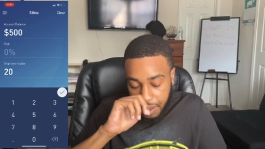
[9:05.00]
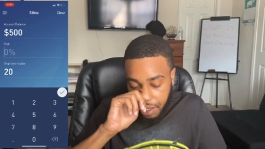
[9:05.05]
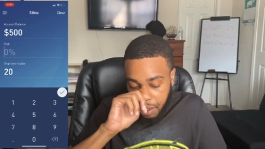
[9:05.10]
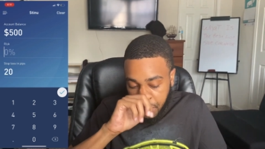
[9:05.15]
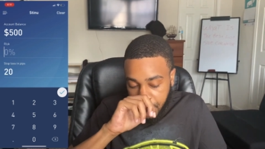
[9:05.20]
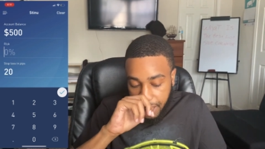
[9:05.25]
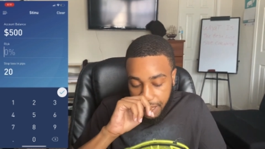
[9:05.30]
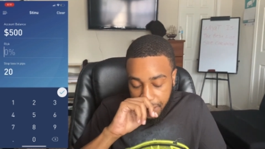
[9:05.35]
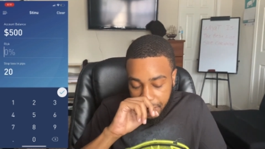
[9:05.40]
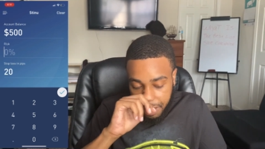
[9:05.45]

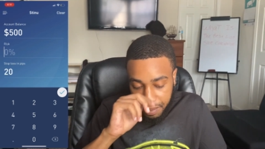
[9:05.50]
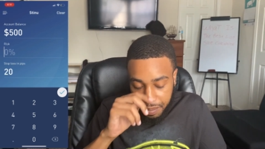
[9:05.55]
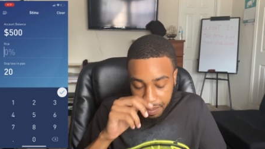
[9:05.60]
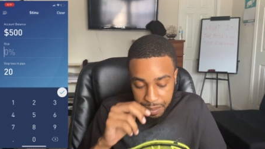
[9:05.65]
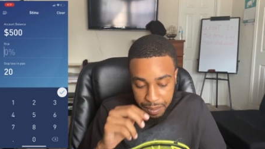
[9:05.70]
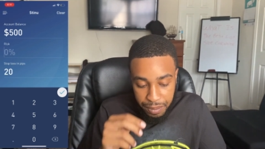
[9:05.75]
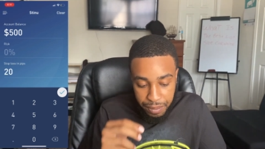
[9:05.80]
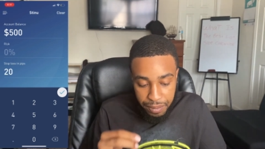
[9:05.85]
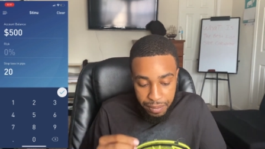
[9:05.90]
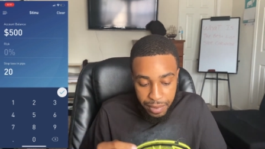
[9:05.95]
okay,
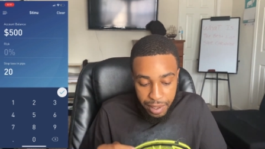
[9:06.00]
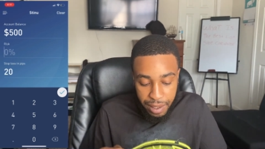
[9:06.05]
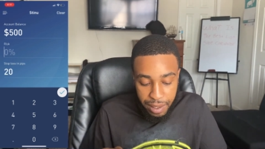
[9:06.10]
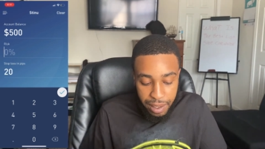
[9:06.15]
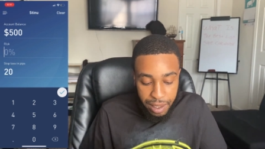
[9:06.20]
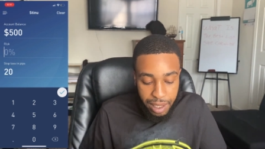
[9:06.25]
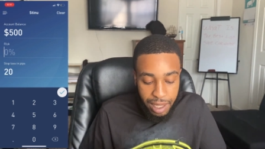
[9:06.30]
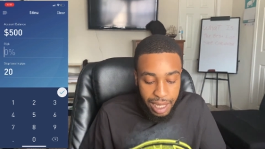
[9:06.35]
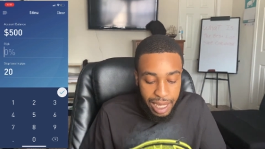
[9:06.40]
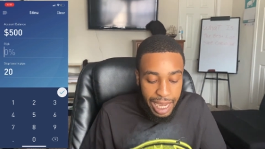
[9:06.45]

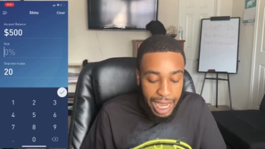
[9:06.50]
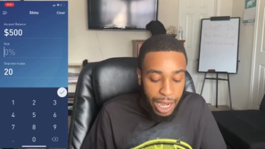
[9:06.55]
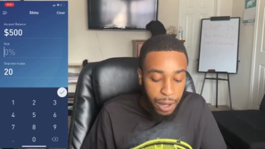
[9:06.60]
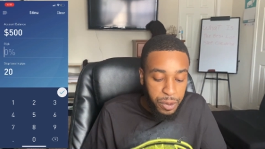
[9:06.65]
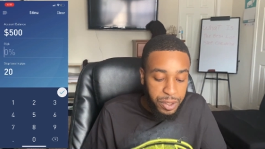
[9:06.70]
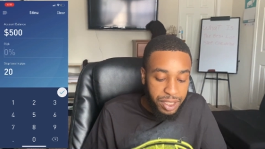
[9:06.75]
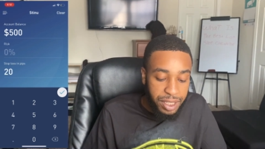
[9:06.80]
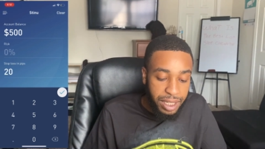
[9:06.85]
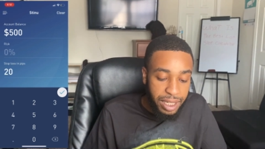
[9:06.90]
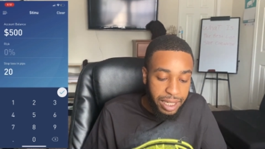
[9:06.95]
I
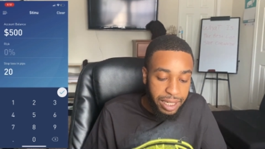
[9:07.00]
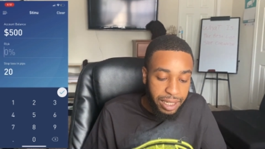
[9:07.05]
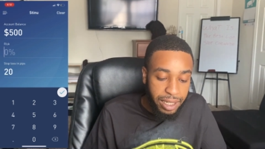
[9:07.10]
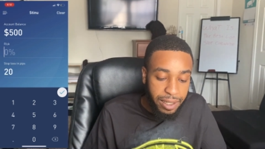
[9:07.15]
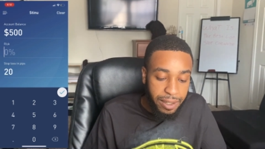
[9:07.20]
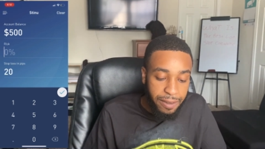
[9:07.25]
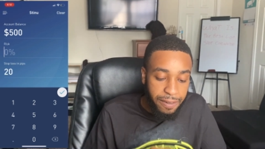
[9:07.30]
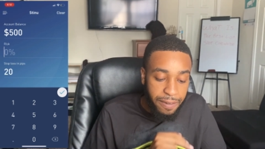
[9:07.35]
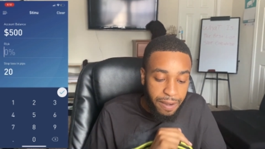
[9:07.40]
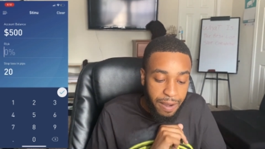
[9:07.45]
would
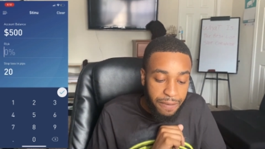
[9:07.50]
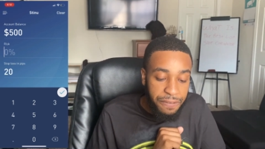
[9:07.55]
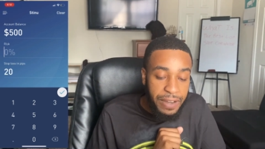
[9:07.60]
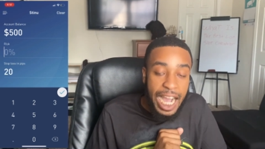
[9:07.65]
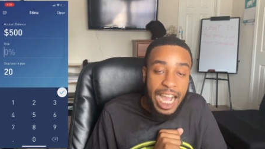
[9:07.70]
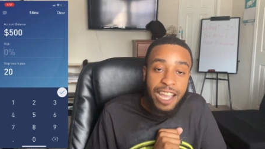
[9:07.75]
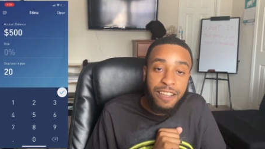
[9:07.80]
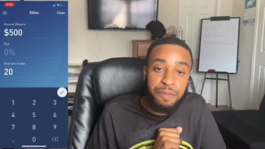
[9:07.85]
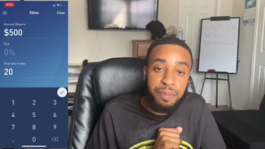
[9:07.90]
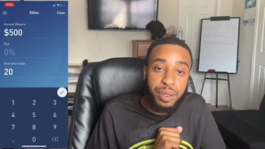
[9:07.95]
select
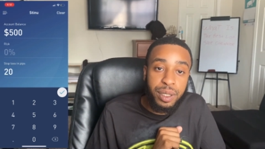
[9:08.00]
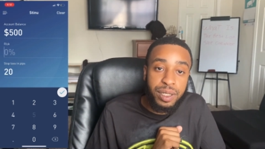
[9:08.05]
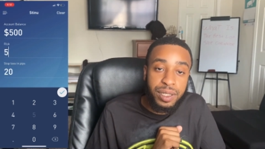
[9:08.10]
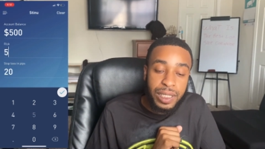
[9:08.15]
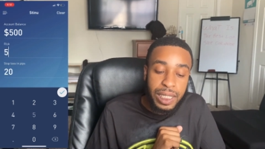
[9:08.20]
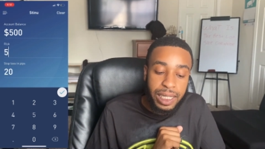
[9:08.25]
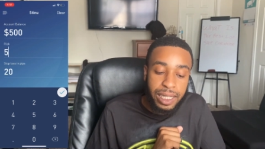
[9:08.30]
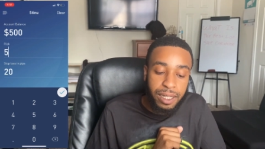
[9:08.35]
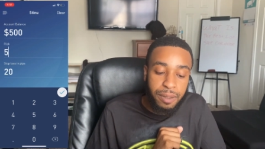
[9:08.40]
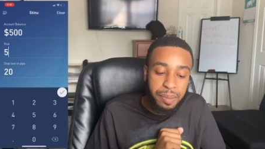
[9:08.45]

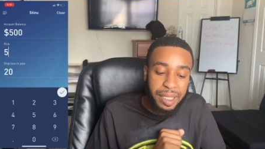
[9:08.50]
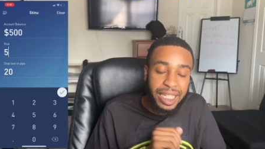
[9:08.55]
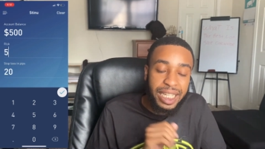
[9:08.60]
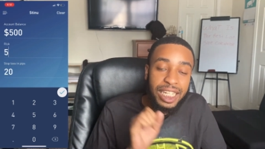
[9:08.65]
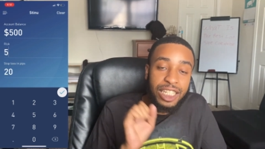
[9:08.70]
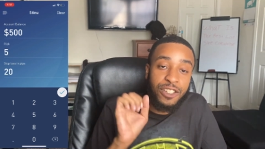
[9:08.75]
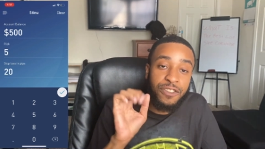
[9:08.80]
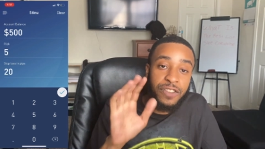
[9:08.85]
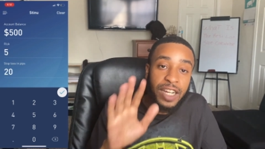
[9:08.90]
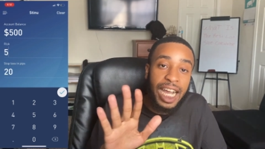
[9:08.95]
5%,
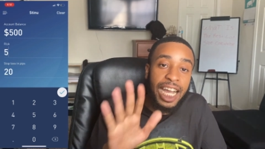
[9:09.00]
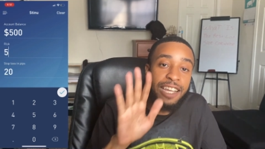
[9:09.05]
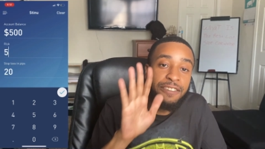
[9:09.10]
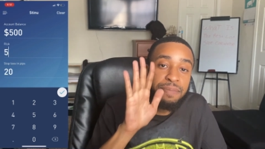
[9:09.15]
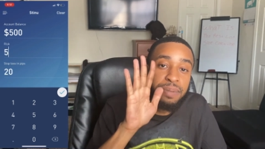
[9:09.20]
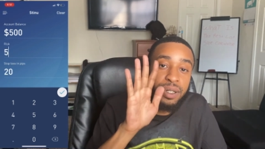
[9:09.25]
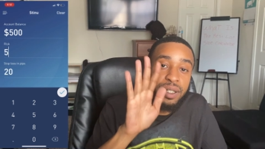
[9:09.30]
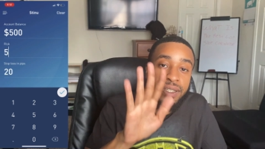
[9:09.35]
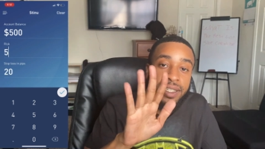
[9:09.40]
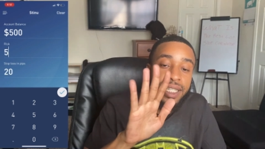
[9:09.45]
because
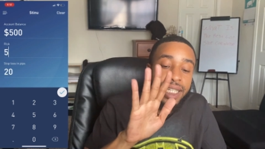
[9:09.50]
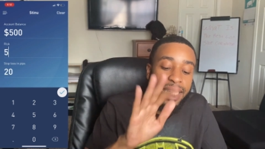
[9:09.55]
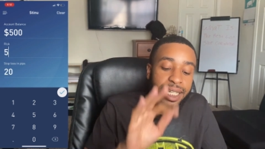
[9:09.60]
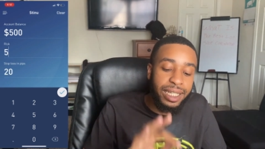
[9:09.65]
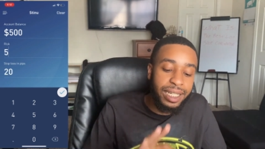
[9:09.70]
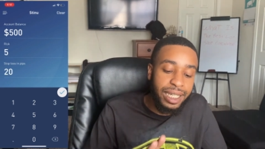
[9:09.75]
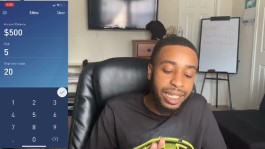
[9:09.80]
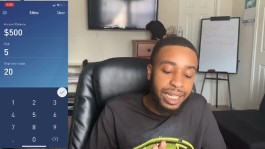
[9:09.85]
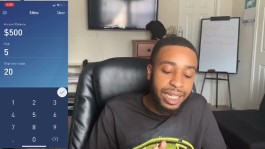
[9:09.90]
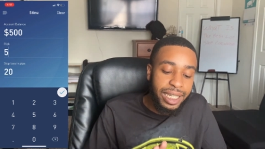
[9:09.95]

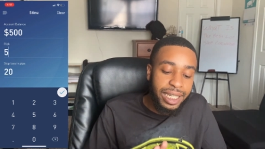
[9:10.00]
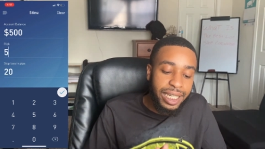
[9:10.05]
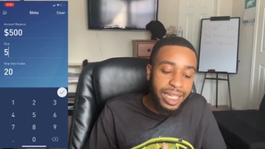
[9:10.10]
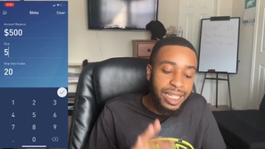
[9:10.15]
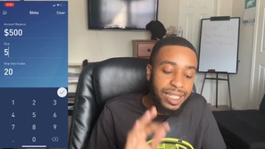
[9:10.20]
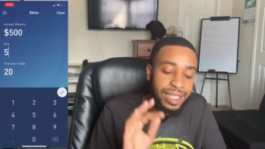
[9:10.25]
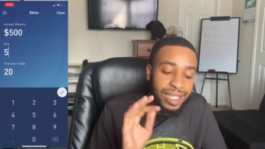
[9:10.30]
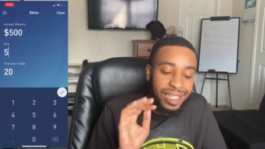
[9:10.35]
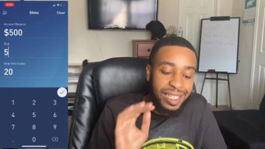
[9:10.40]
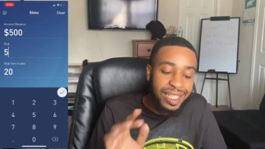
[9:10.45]
5%
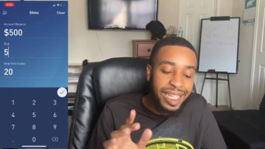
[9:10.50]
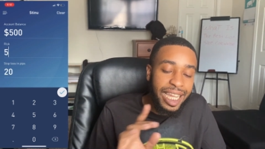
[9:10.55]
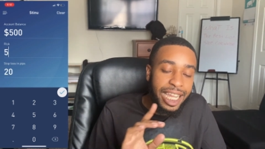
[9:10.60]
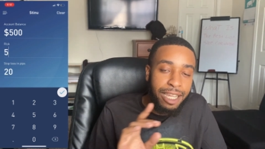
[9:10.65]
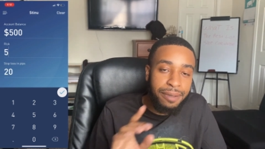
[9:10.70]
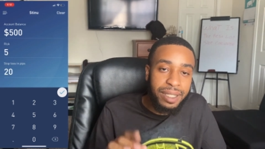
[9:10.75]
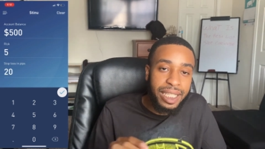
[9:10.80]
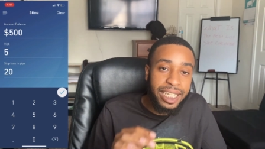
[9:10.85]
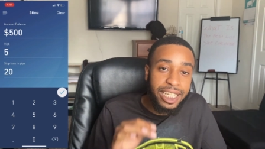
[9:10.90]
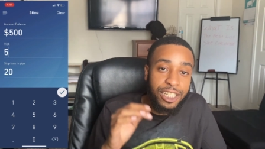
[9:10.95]
is the same
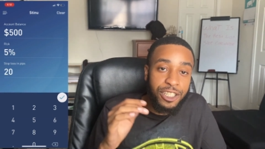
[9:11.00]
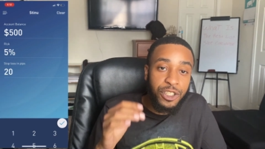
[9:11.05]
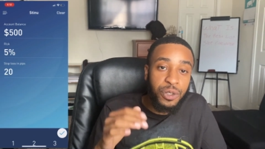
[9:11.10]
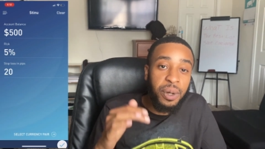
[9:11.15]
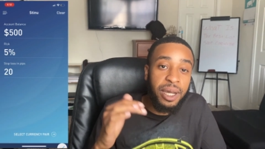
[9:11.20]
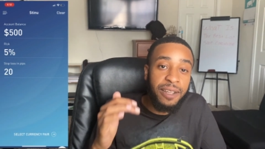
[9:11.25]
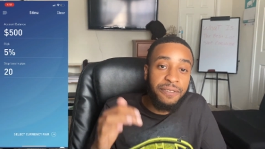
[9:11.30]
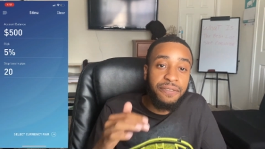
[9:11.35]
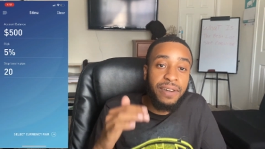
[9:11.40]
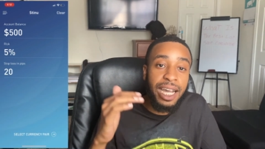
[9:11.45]
thing as
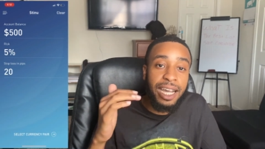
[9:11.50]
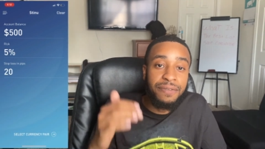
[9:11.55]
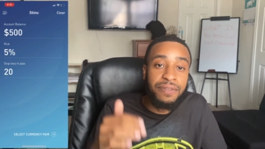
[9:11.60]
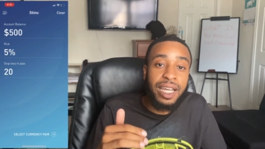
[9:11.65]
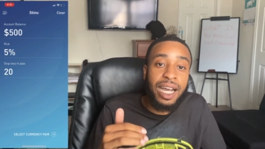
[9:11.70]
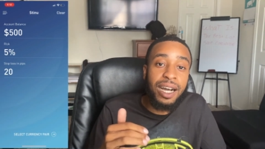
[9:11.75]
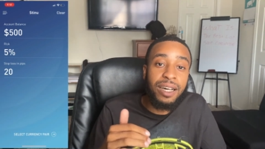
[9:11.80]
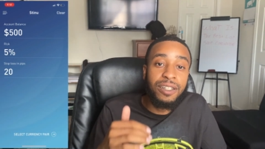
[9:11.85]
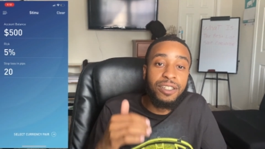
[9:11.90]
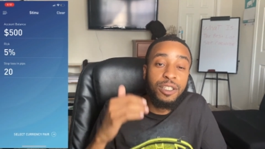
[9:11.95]

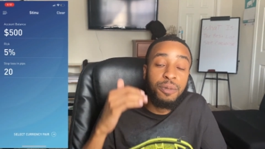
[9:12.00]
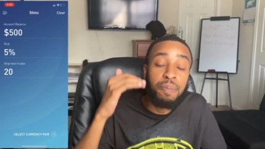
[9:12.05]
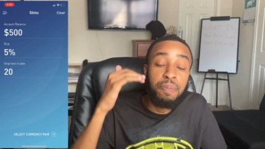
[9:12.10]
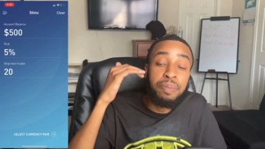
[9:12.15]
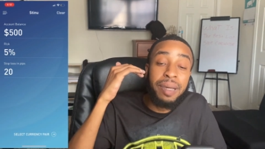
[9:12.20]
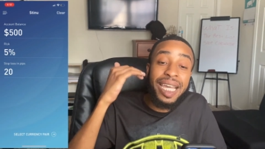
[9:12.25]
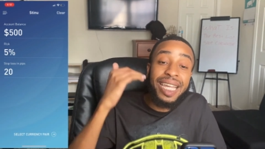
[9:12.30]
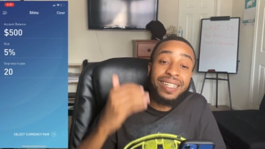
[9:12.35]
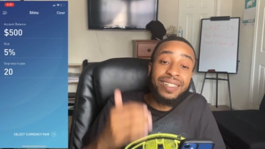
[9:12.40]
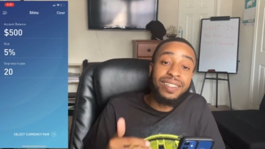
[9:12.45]
$25
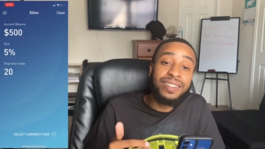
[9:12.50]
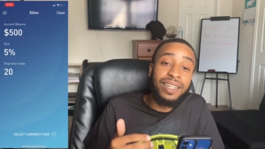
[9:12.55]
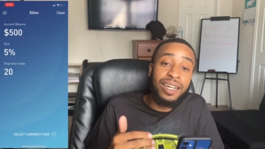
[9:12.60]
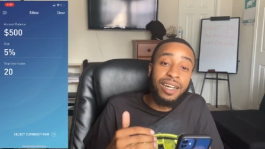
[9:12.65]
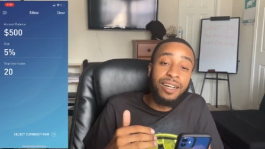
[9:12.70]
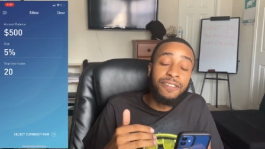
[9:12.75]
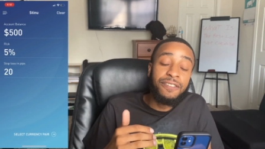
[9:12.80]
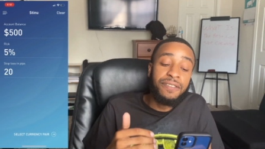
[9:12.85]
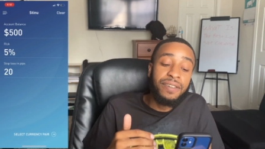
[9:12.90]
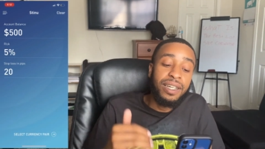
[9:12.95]
based
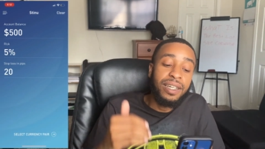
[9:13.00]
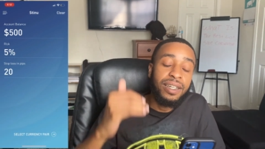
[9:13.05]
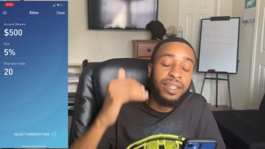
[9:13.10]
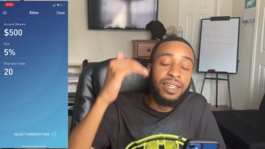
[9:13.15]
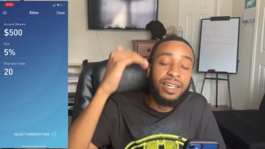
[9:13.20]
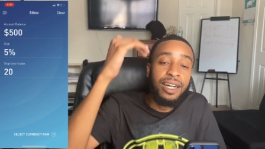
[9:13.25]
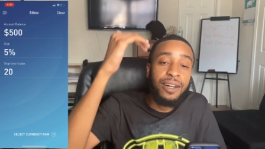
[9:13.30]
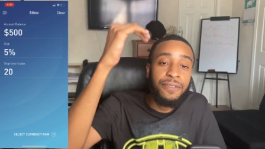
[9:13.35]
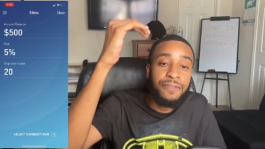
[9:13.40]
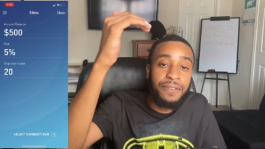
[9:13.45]
off
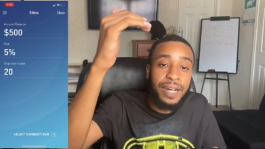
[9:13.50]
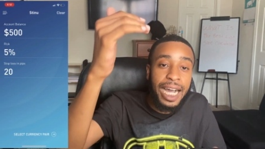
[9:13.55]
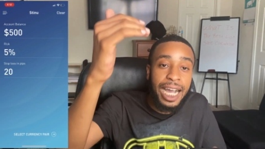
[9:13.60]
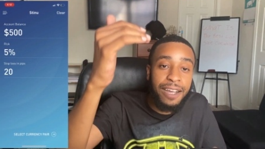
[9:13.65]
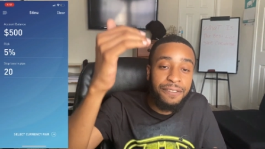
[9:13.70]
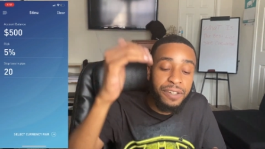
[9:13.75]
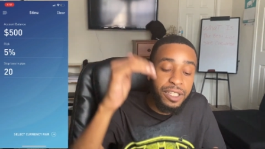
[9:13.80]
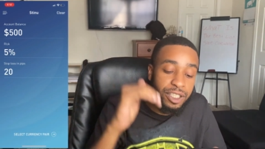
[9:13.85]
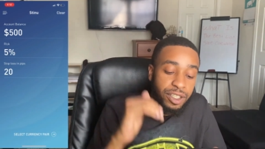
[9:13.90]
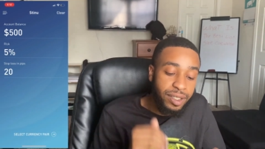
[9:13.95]
a
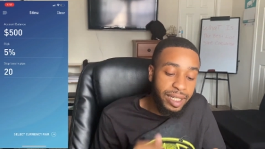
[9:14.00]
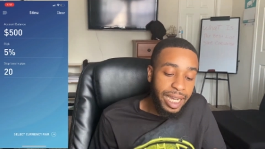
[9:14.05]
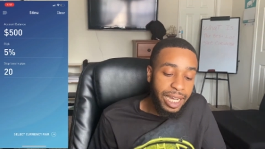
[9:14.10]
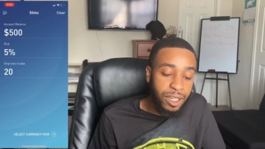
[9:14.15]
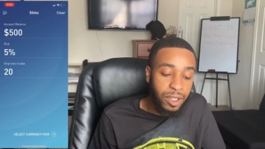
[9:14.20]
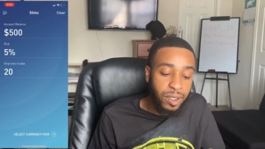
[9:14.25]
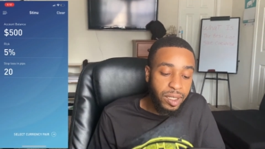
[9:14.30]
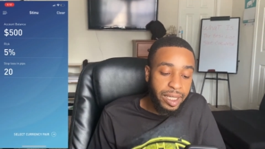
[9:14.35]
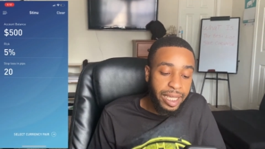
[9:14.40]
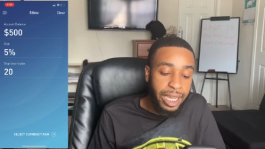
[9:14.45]

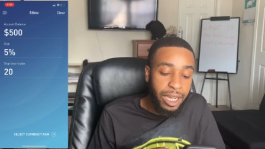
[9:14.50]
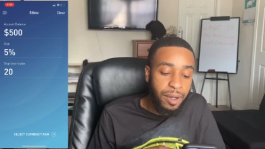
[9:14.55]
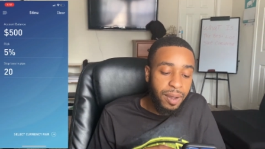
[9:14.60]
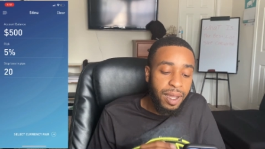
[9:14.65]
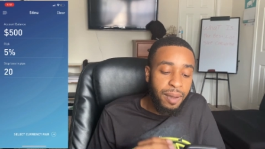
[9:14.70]
$500 account.